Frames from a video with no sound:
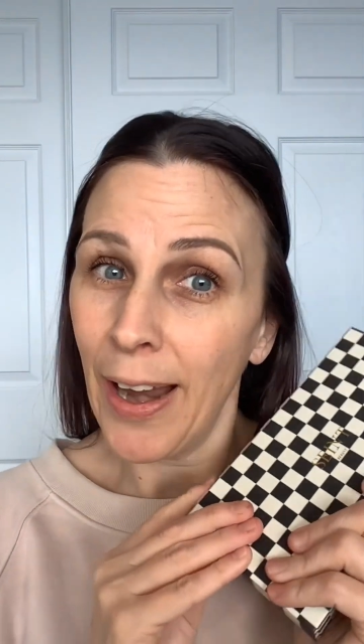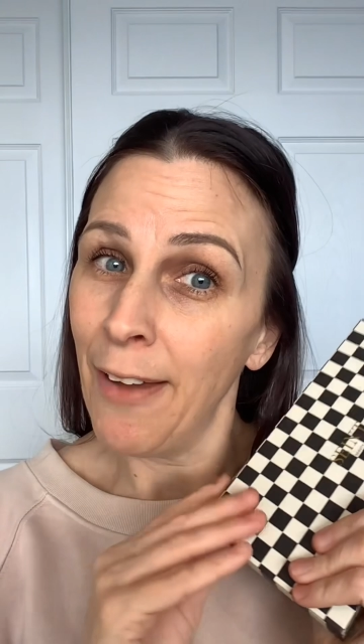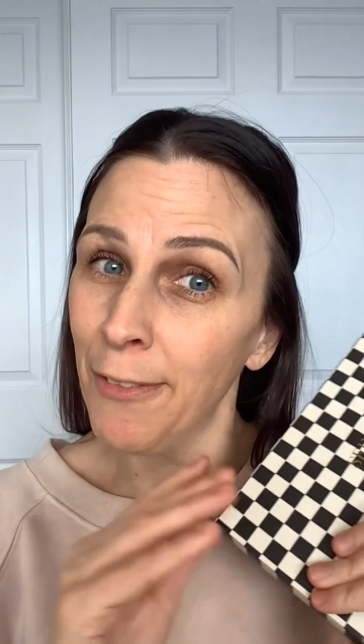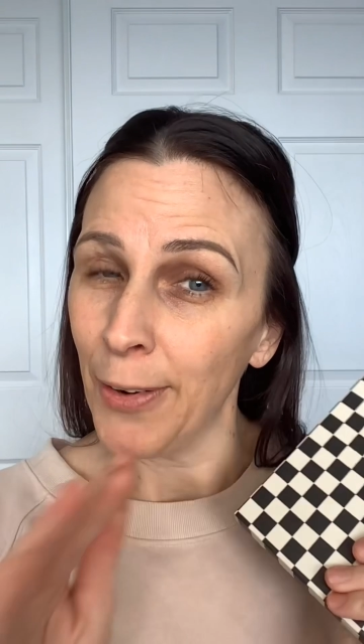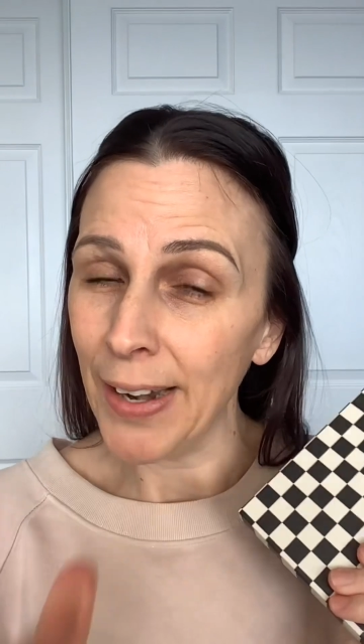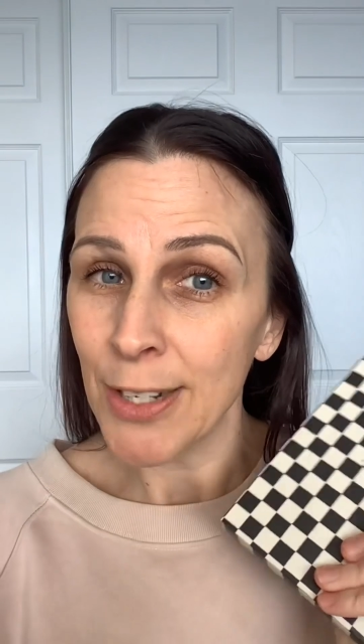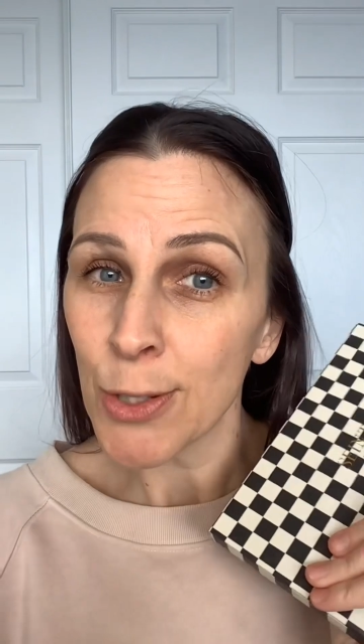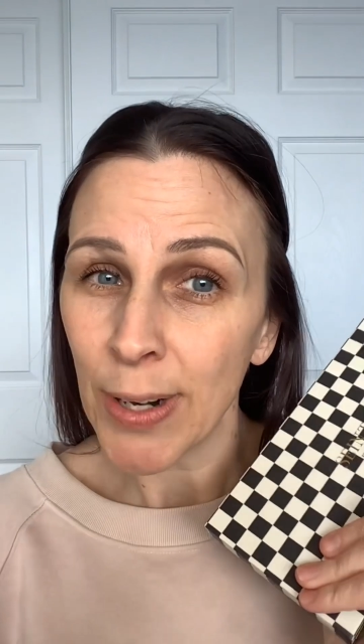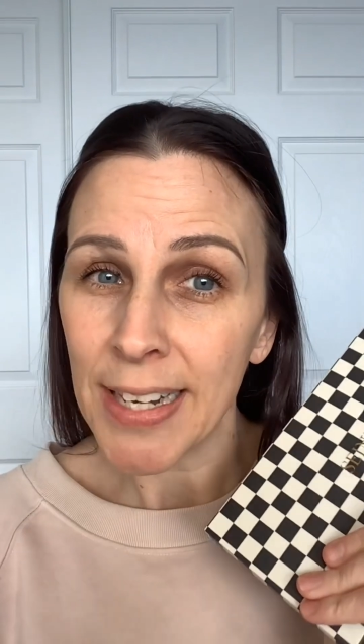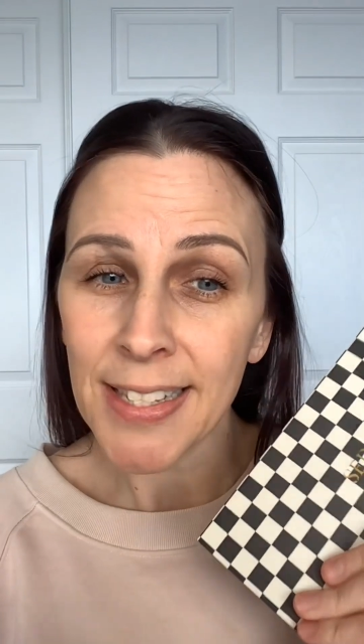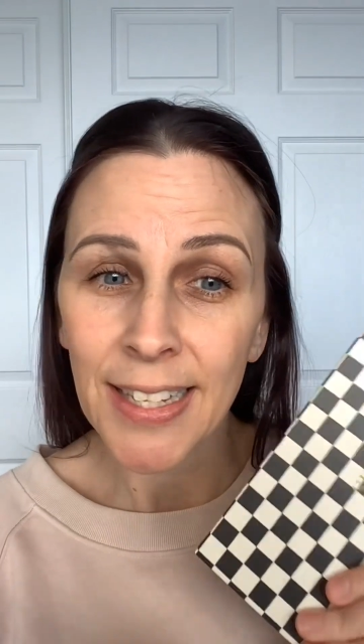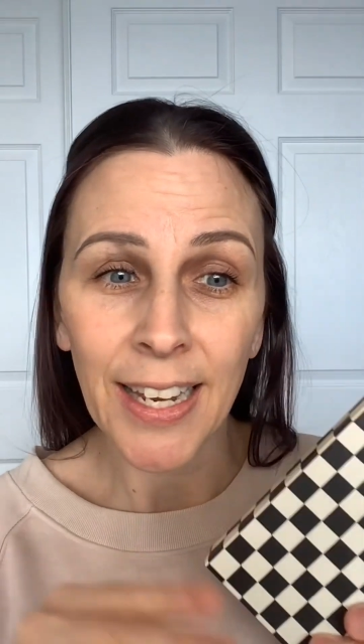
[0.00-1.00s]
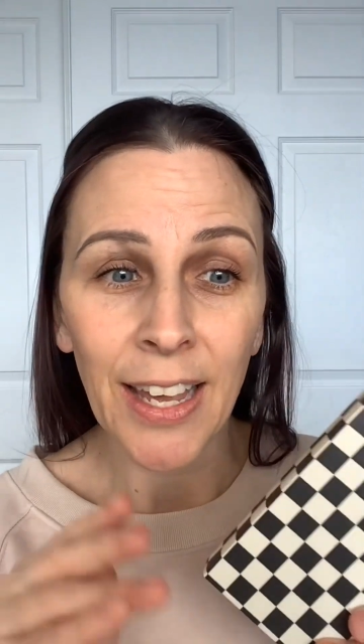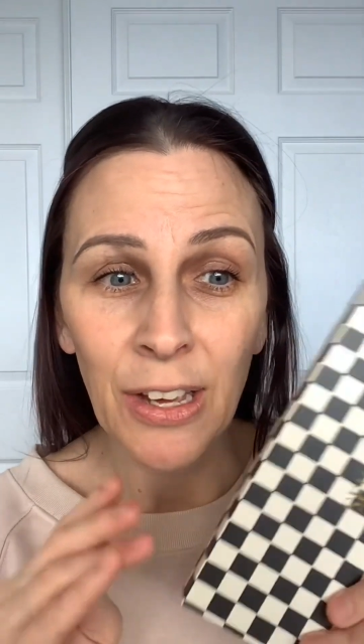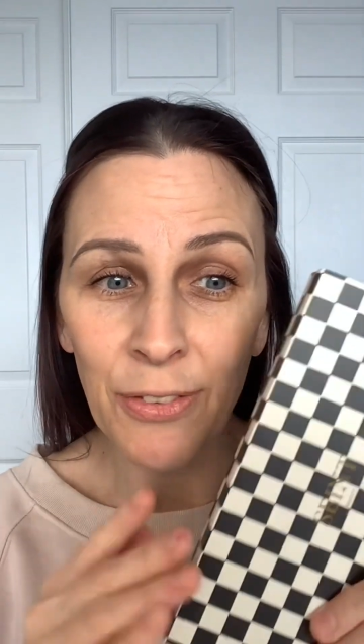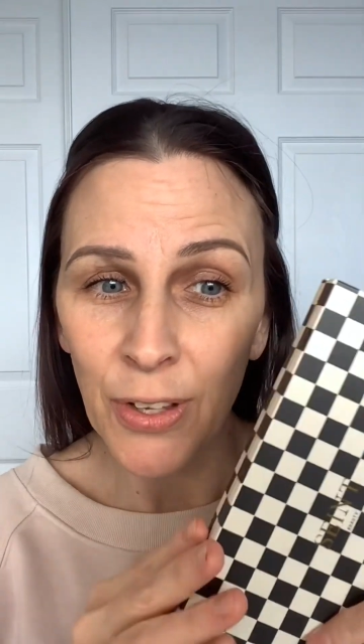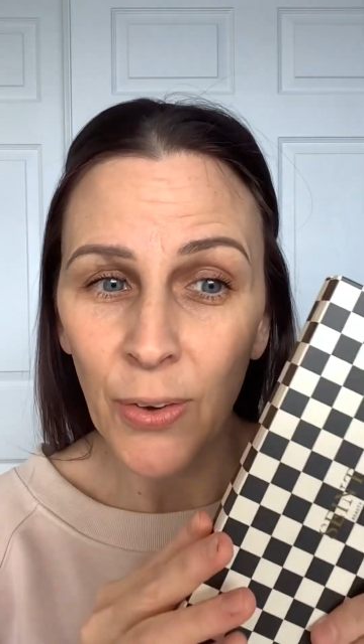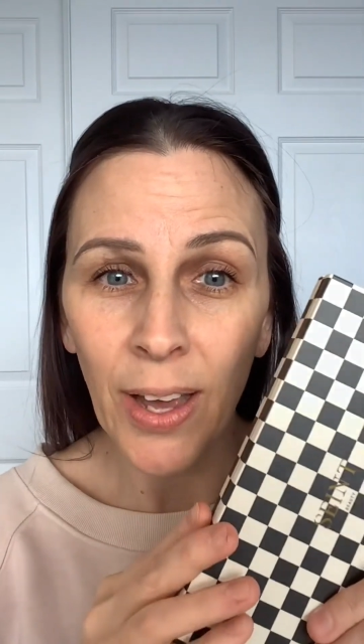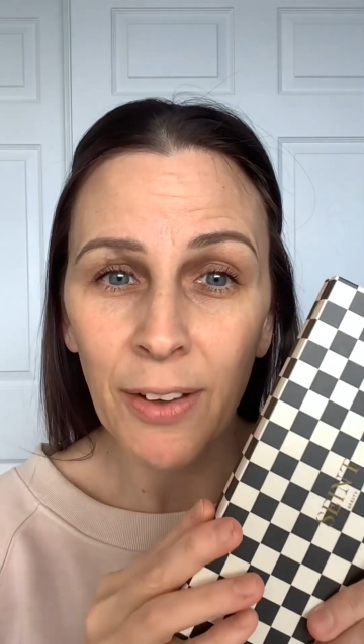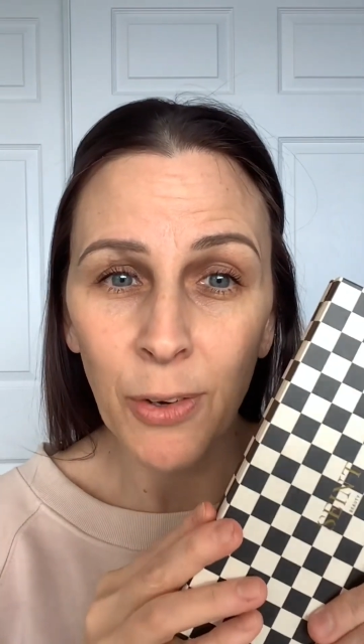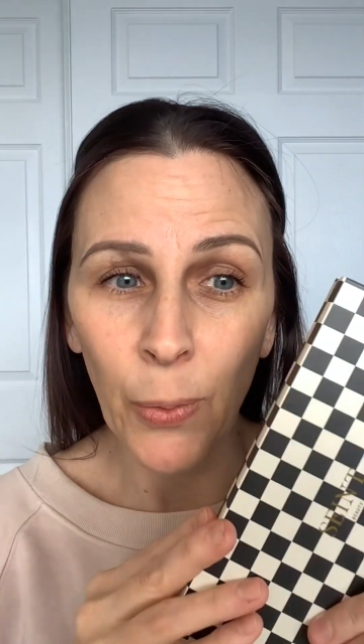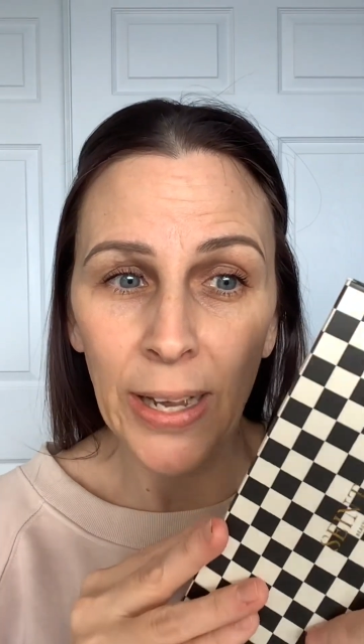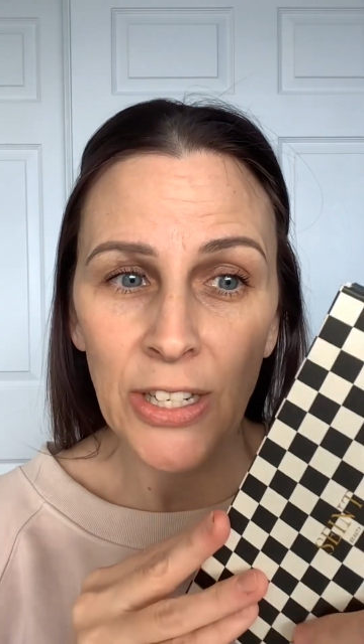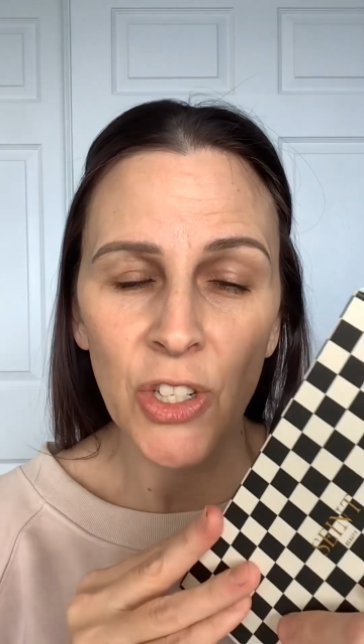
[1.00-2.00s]
ever interested, if you have
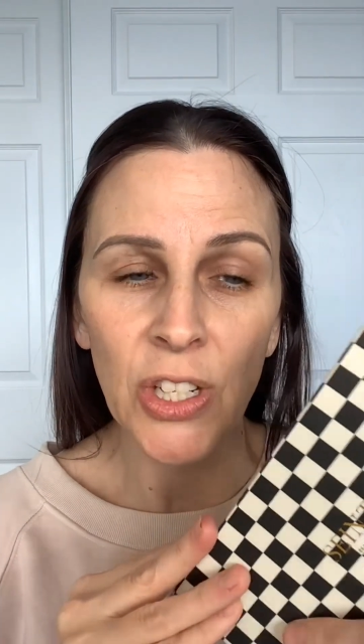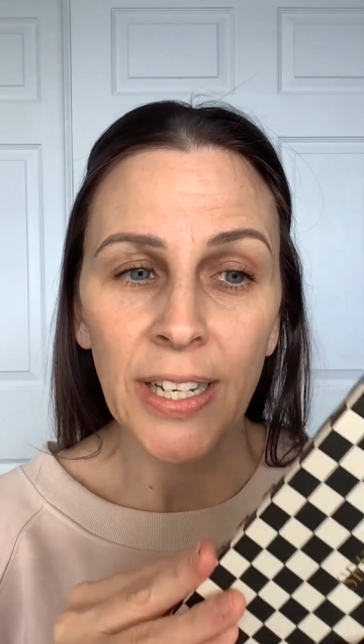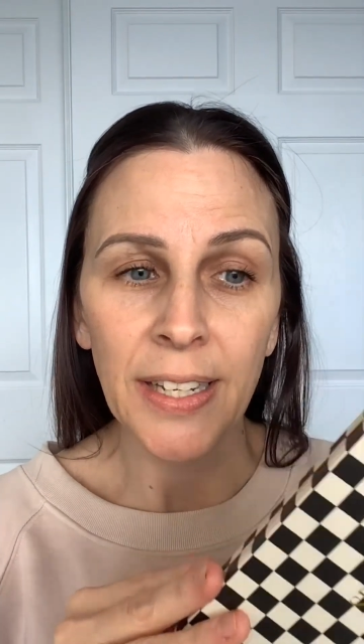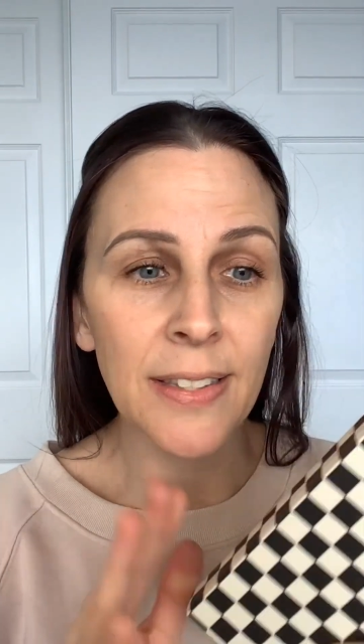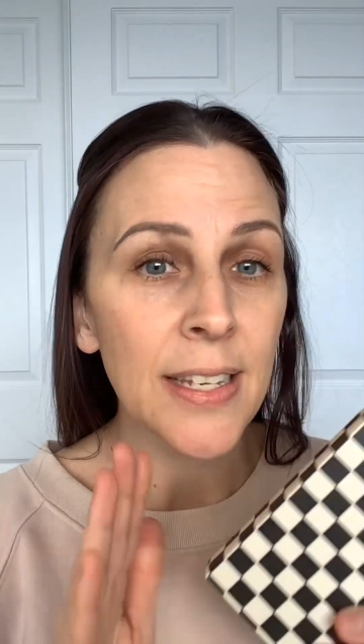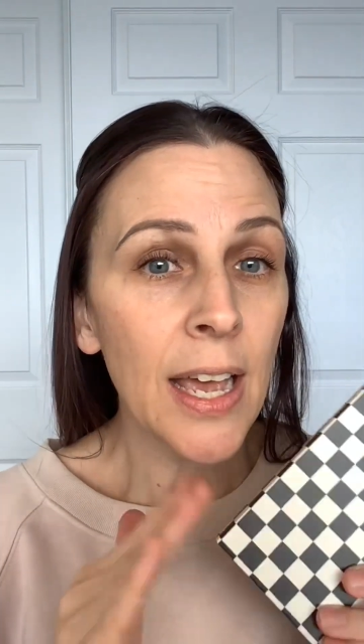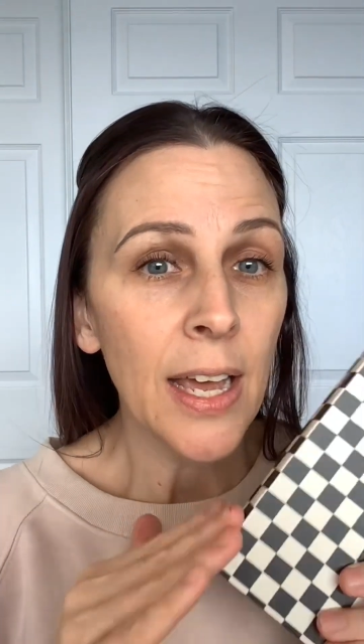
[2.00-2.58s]
questions,